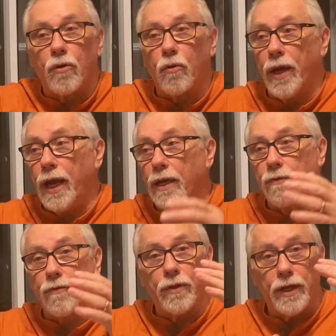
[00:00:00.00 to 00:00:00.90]
correct
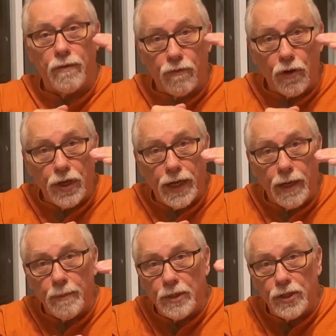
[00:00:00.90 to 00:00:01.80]
for the inverted
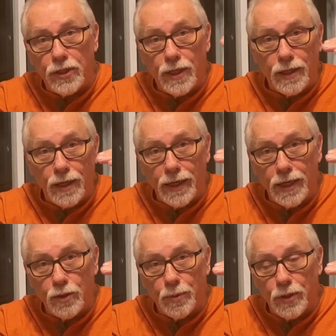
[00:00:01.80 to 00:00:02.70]
images that the
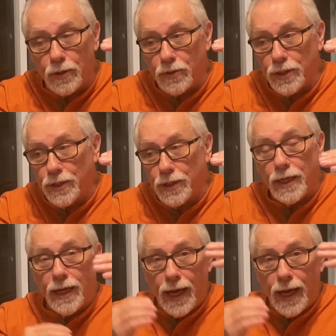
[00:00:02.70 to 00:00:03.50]
lens produces,